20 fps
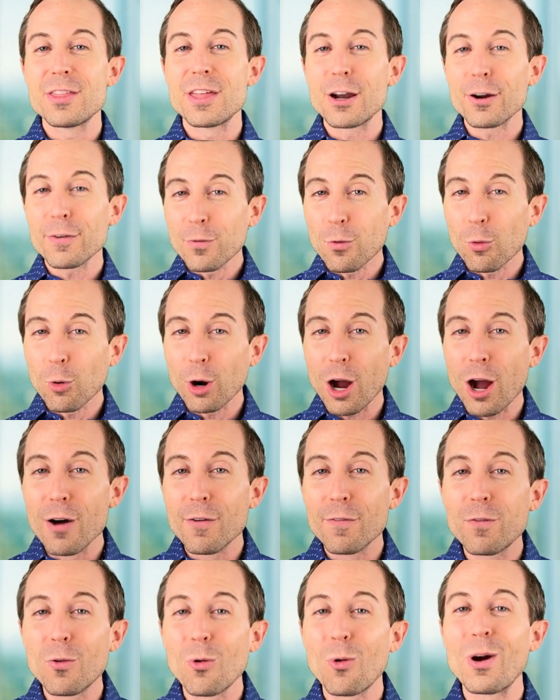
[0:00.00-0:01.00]
therefore
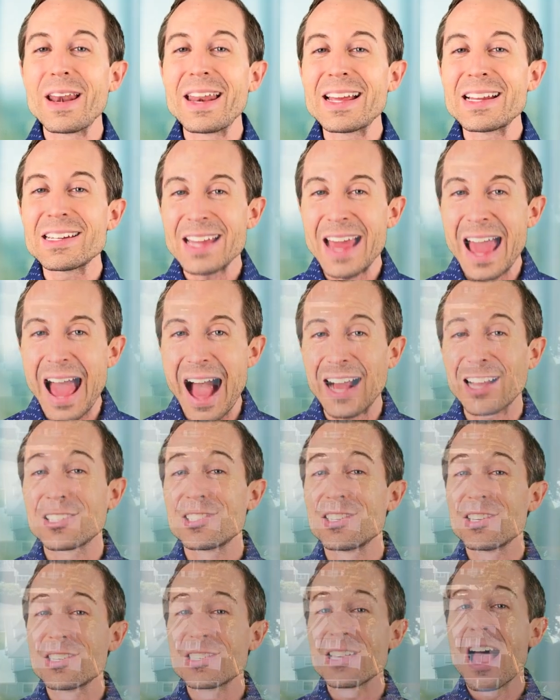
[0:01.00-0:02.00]
avoiding
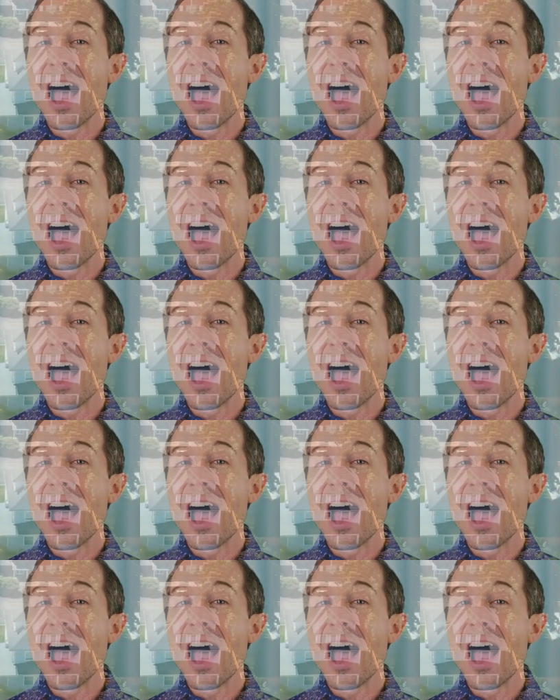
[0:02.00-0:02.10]
taxes